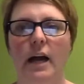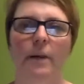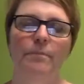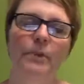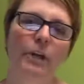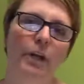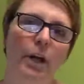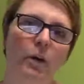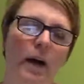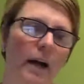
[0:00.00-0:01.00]

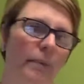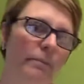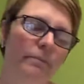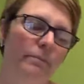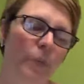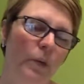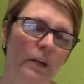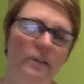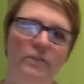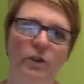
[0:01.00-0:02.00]
I wouldn't
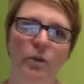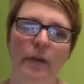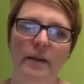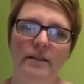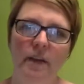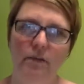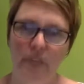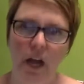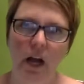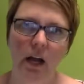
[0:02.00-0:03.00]
consider myself
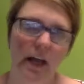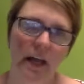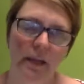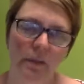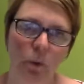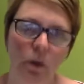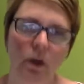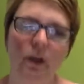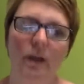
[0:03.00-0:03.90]
young anymore,